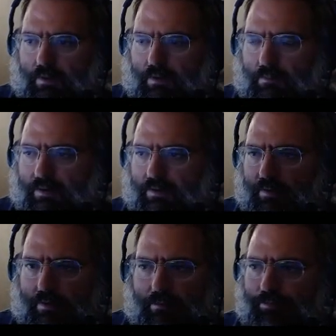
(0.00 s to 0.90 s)

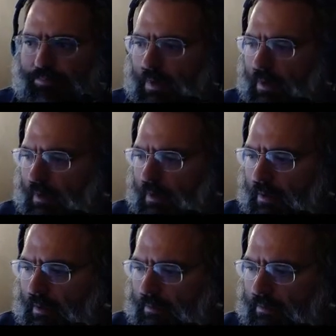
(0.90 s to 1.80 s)
material
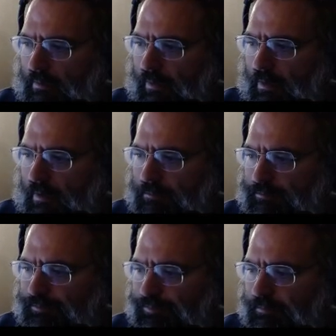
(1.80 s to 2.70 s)
so far
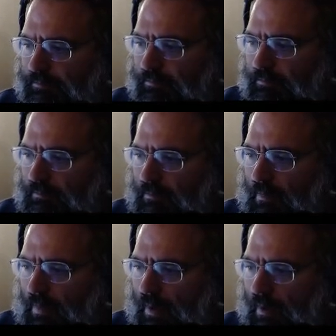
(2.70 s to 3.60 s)

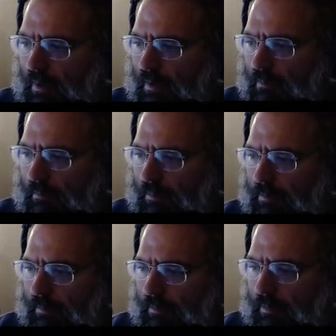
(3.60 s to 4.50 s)
in
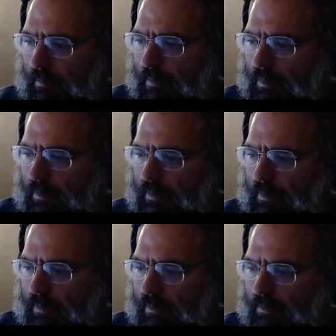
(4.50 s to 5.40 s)

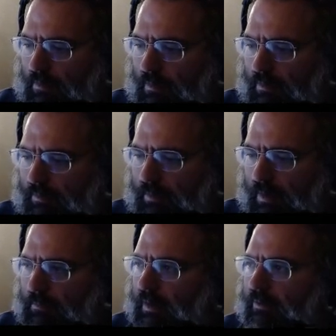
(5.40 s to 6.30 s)
this course, but
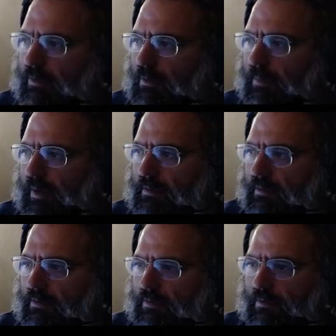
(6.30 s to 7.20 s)
I'm going to circle back to
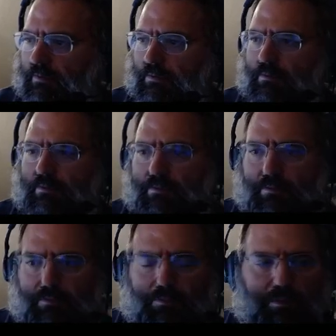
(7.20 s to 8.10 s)
this because this
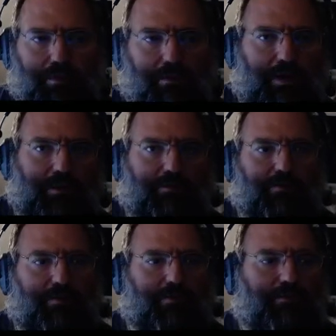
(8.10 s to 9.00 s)
is where you're at.
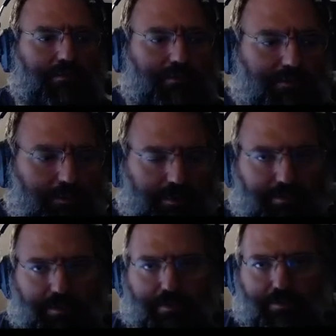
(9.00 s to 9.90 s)
So it's one of
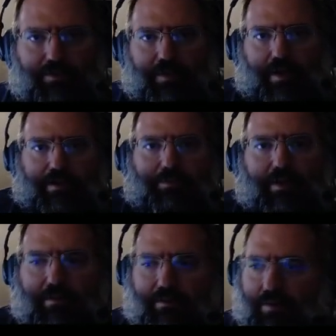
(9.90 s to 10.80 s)
the interesting
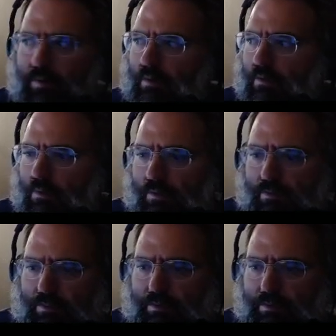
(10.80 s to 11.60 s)
aspects of having a course with